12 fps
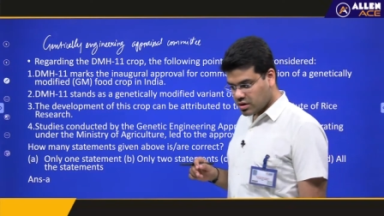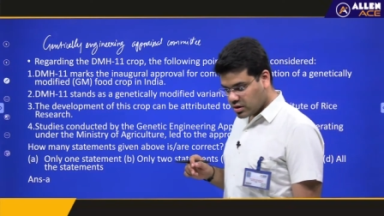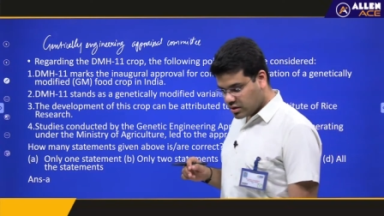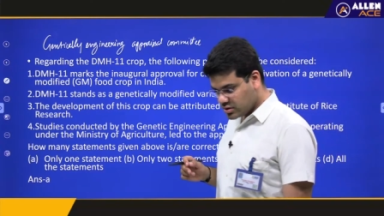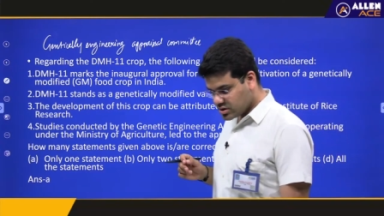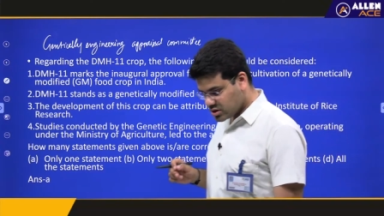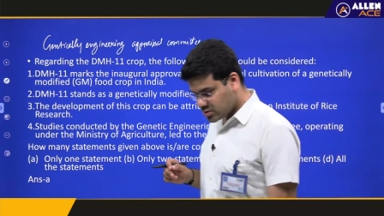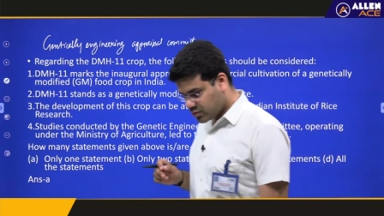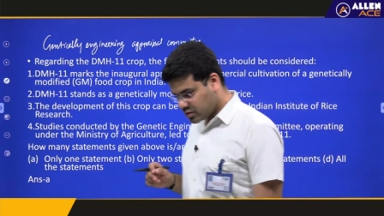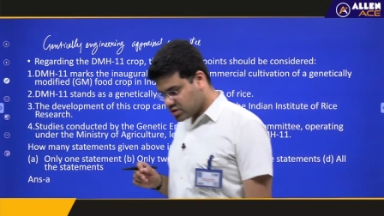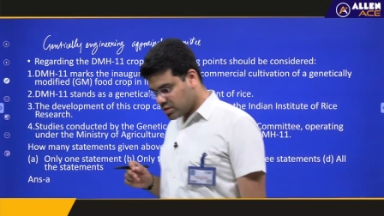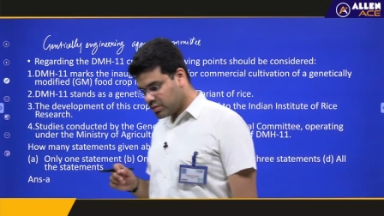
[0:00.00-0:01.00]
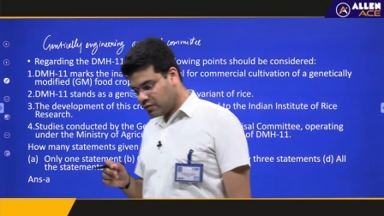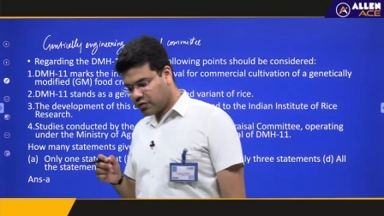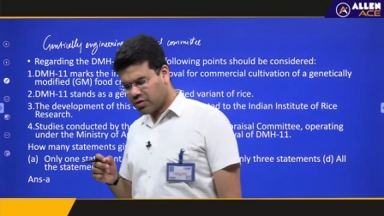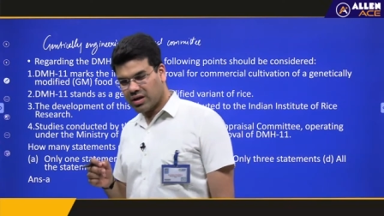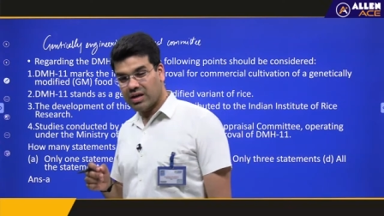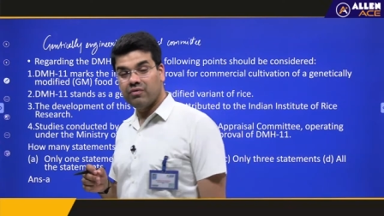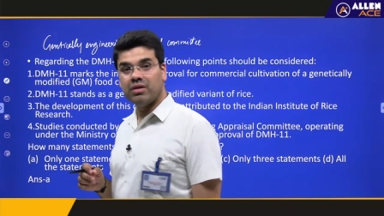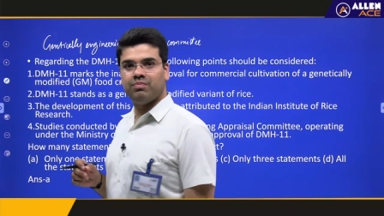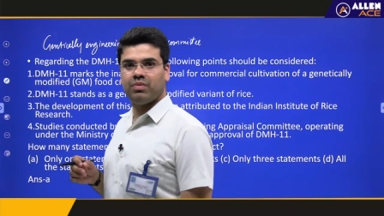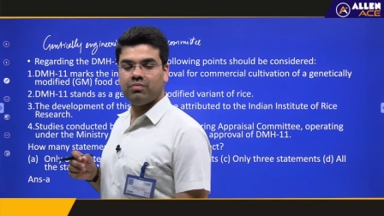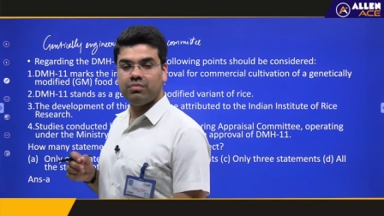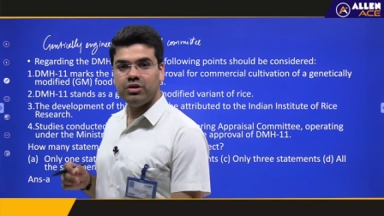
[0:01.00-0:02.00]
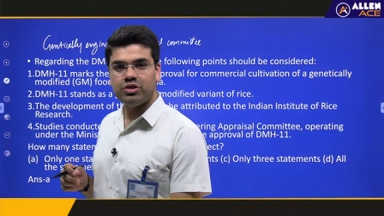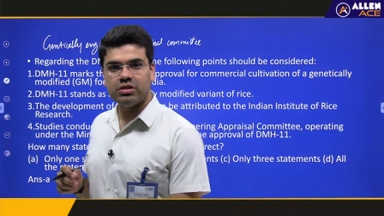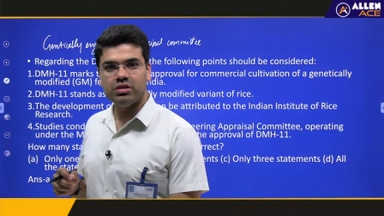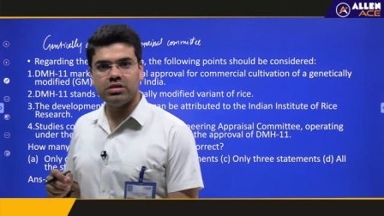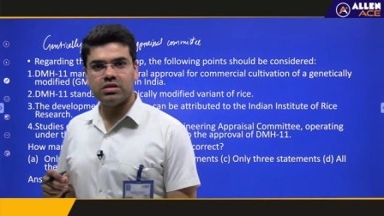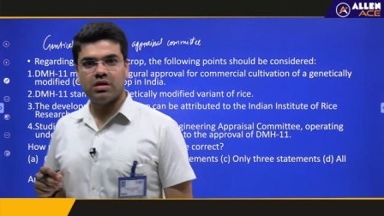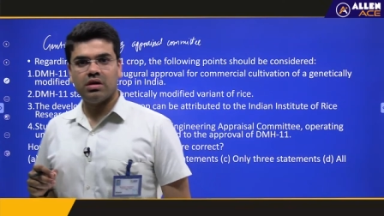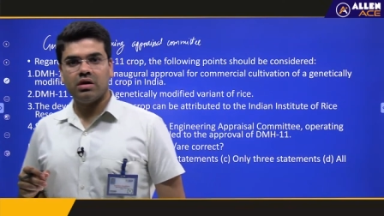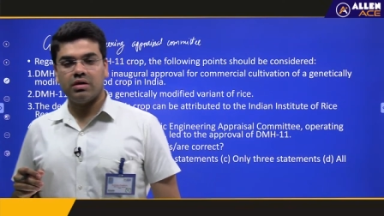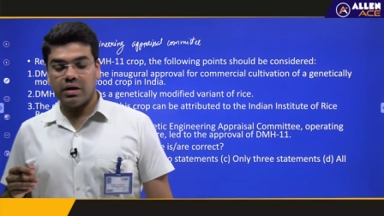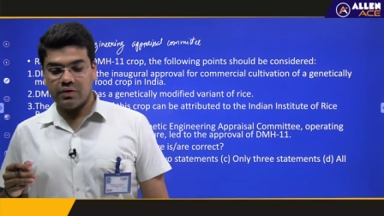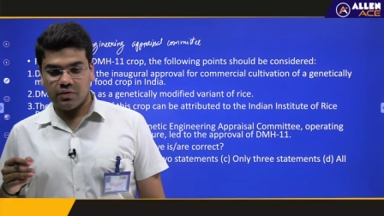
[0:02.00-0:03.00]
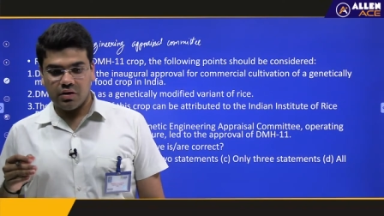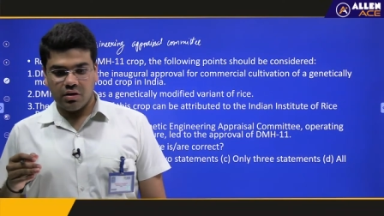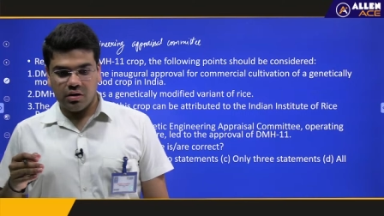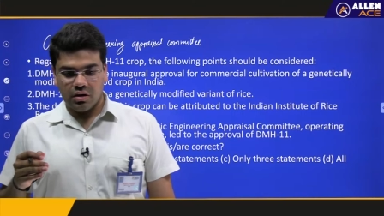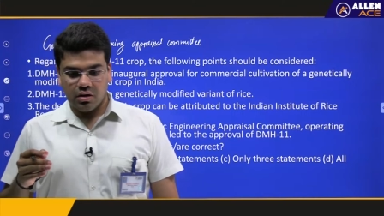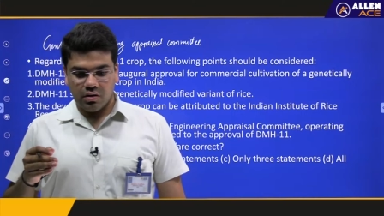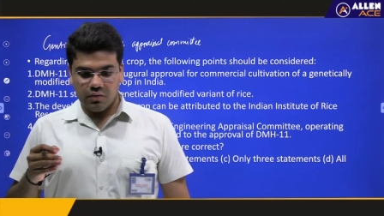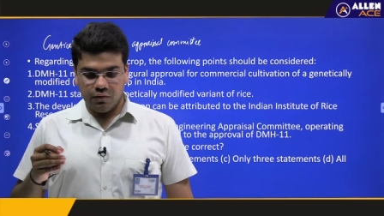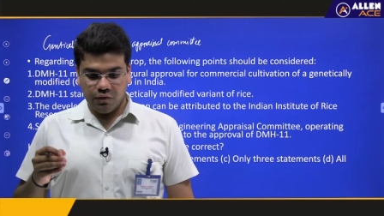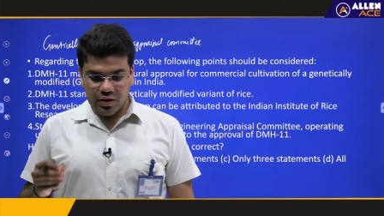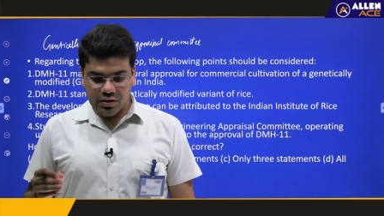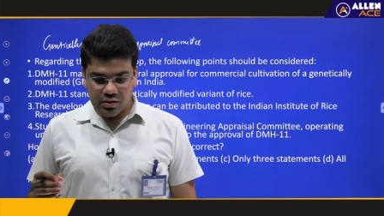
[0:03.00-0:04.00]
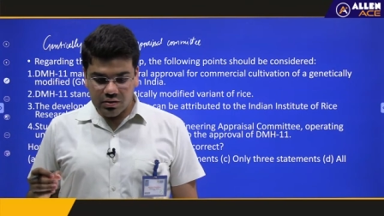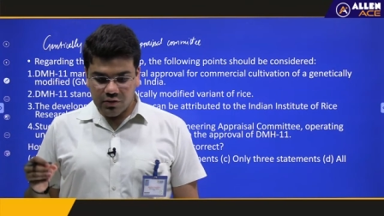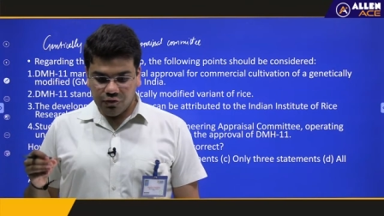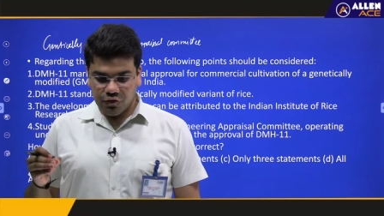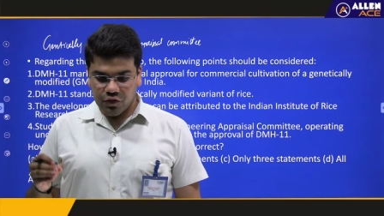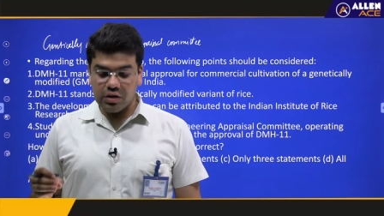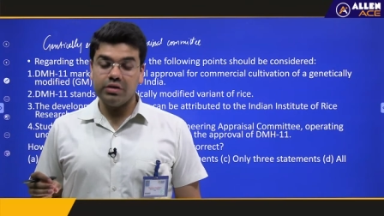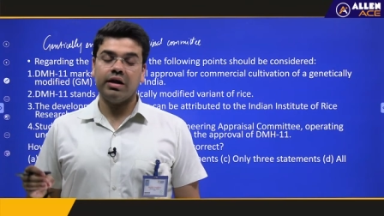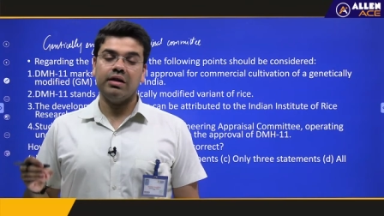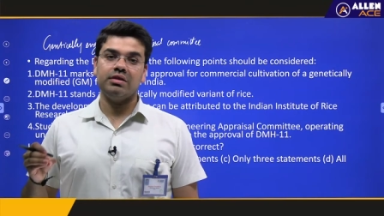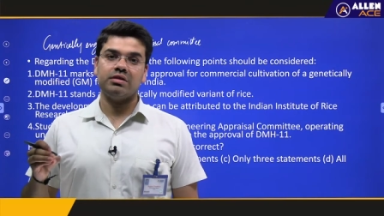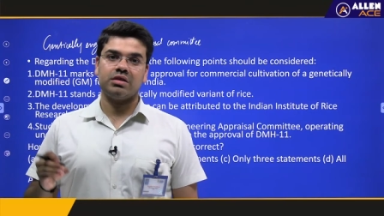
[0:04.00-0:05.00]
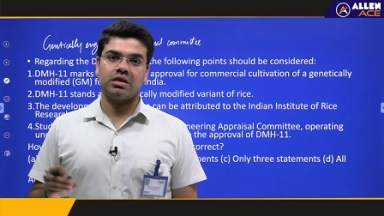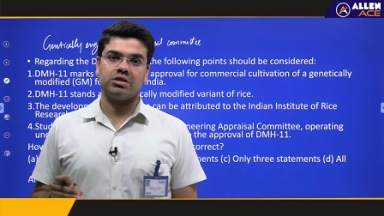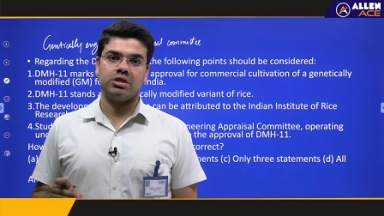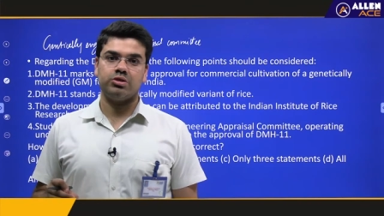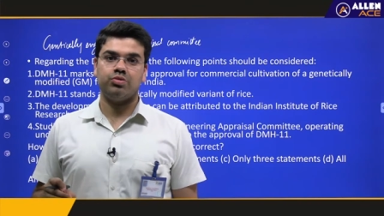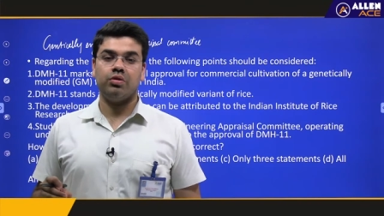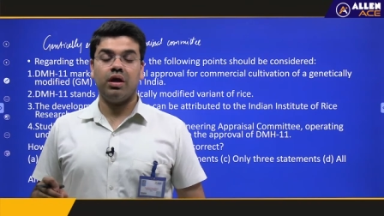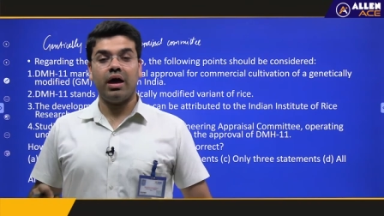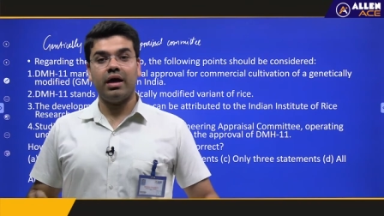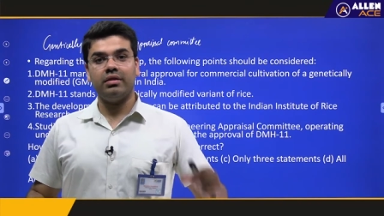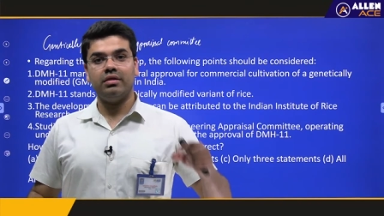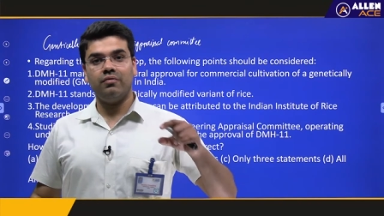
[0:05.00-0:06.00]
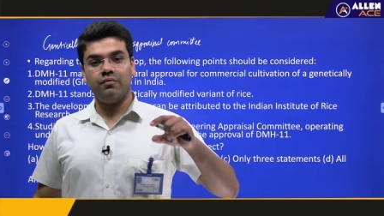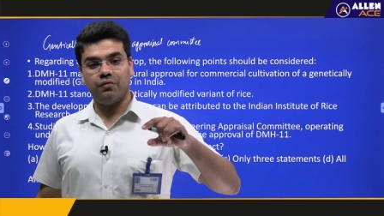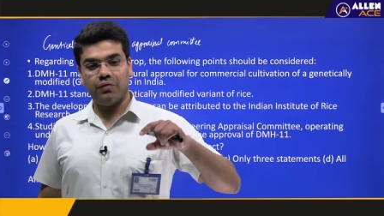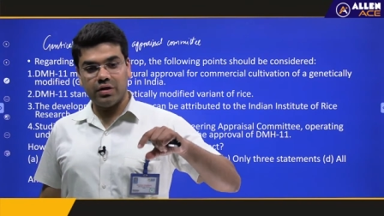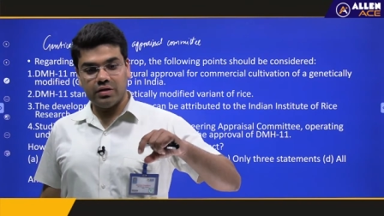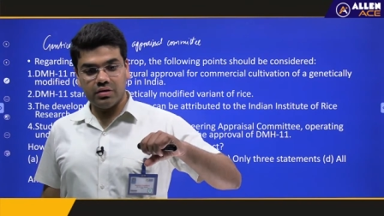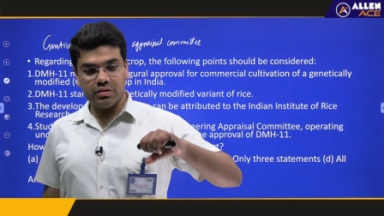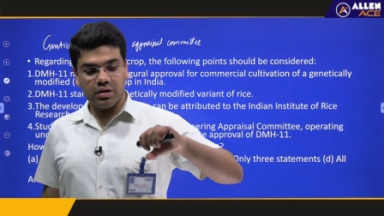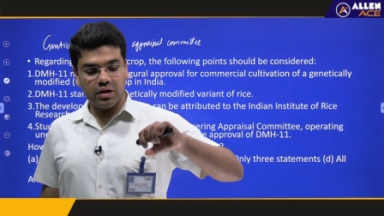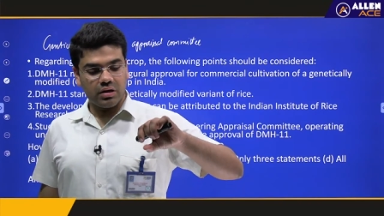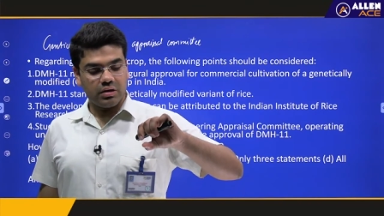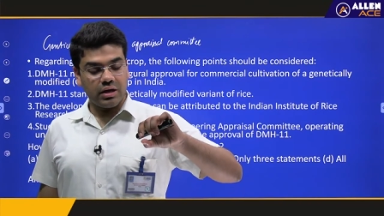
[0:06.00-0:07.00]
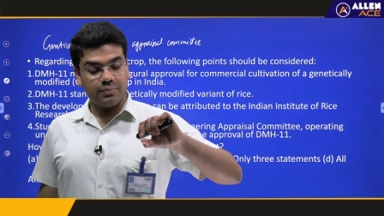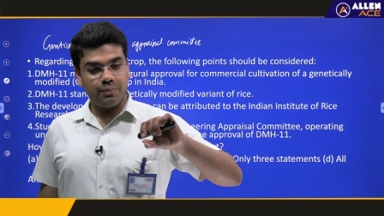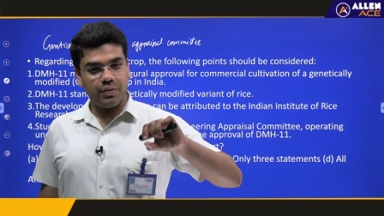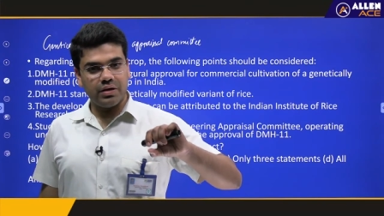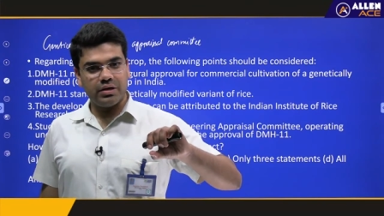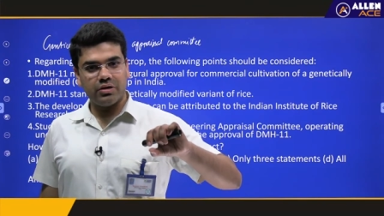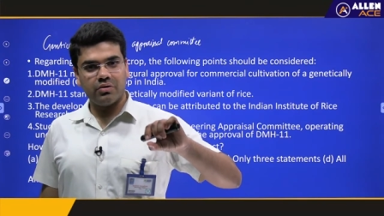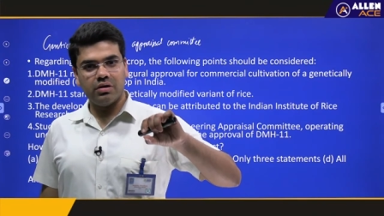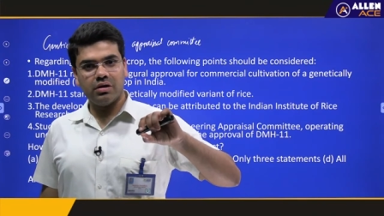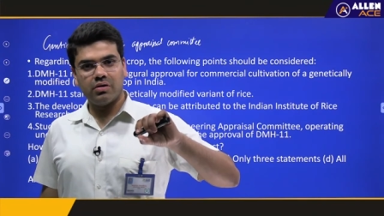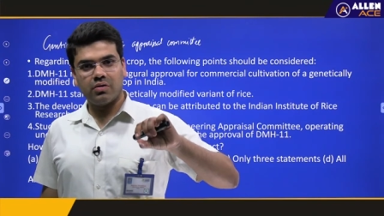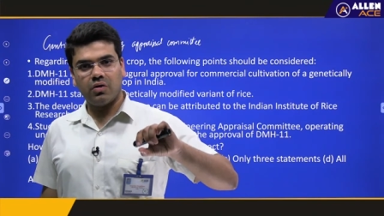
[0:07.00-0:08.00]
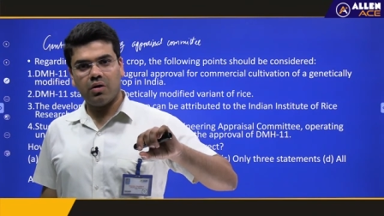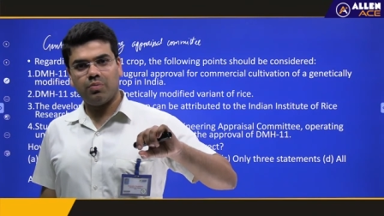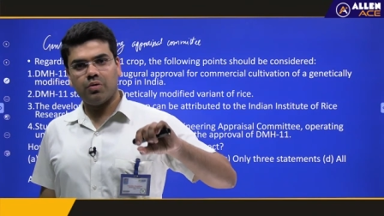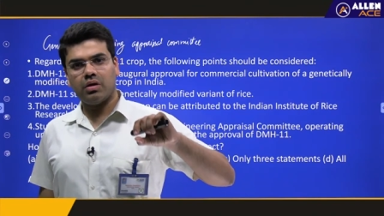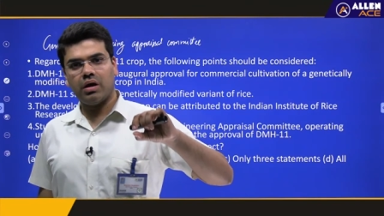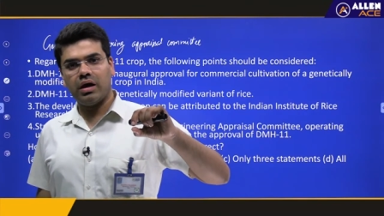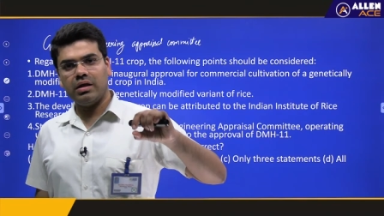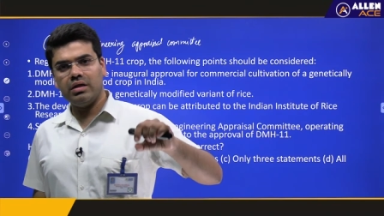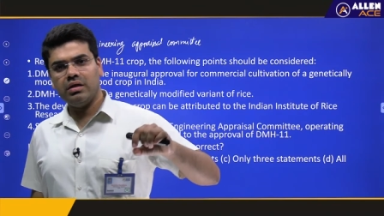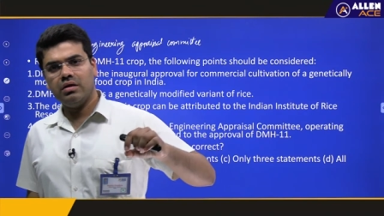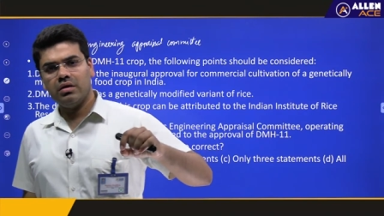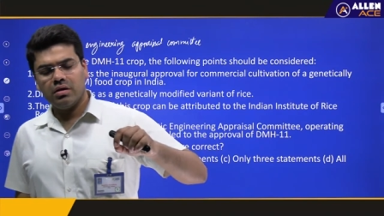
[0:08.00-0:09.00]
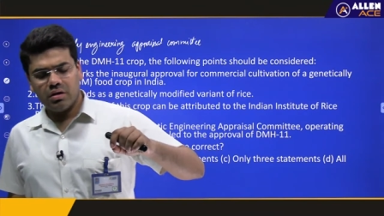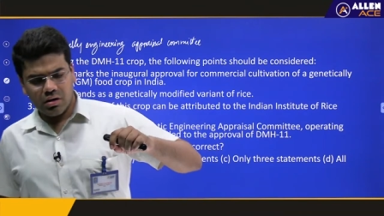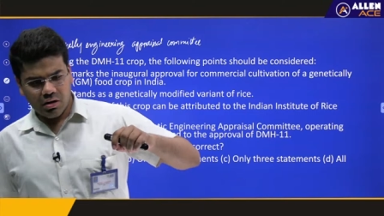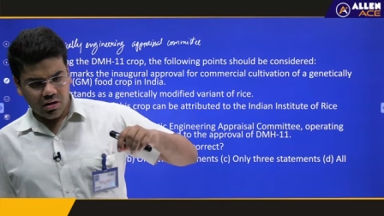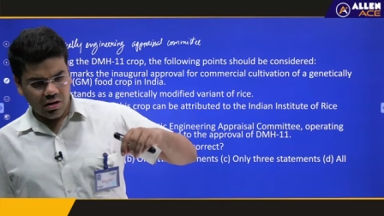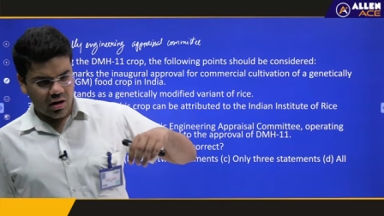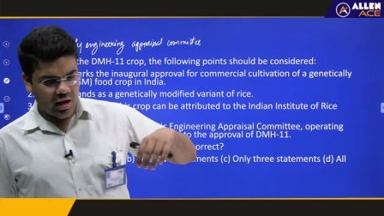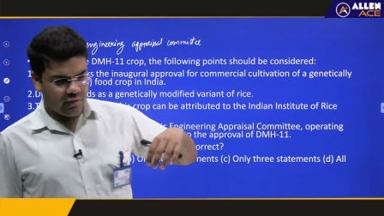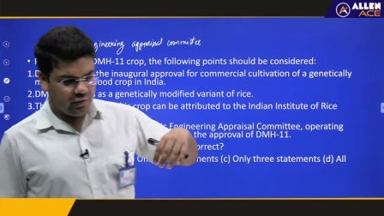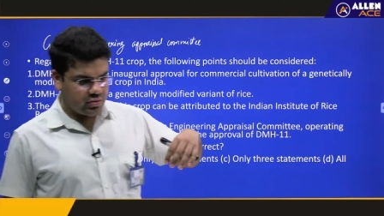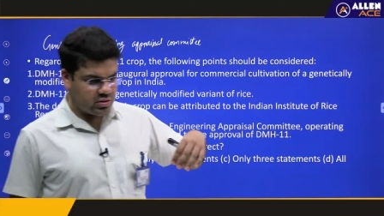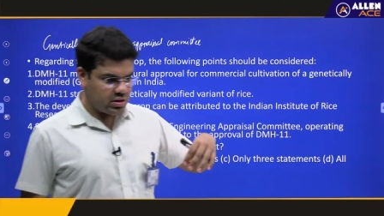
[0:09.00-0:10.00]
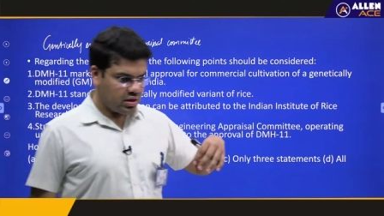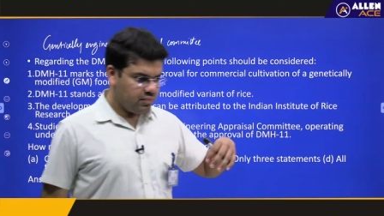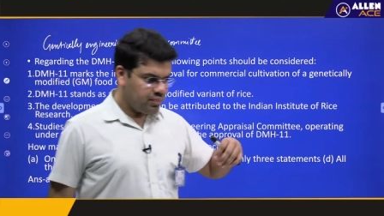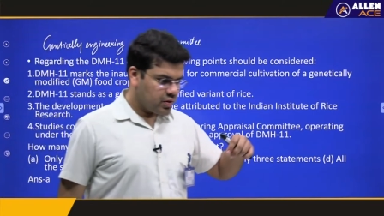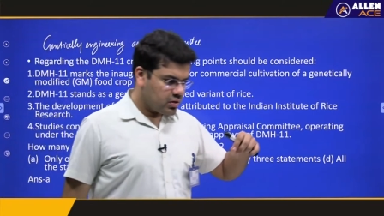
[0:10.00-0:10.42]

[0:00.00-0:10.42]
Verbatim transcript: It is responsible for giving permissions that whether the field trial is successful and the whether that particular crop or any, I would say,